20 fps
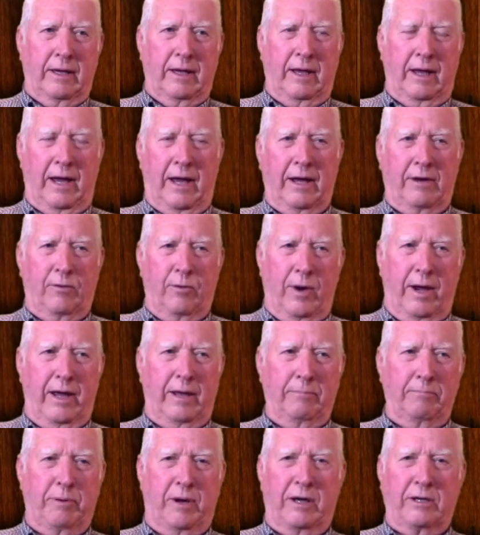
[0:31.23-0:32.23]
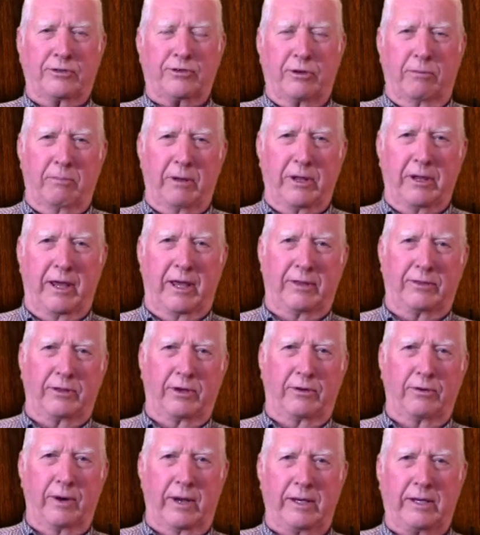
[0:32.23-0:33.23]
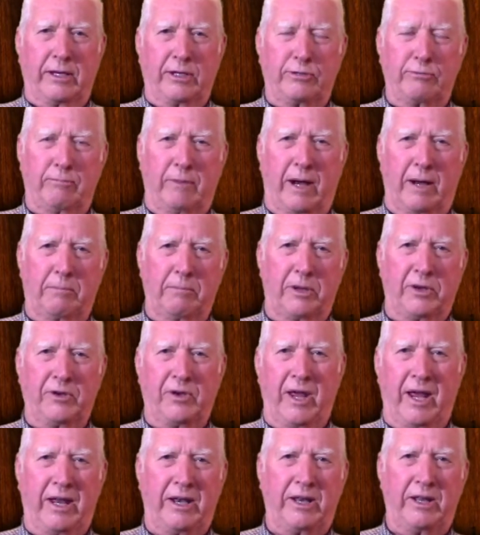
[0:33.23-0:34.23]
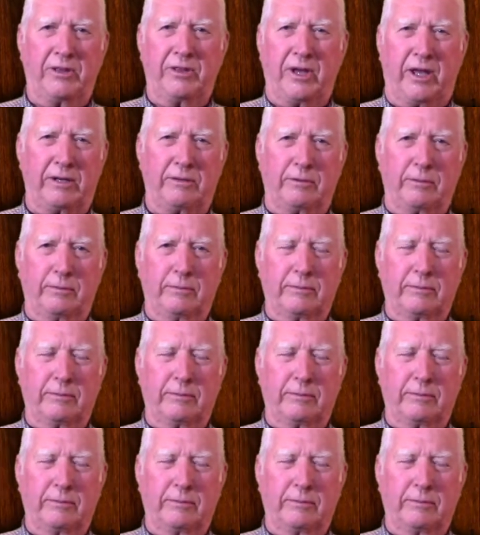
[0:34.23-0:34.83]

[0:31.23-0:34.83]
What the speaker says: I quite possibly had the greatest mom and daddy that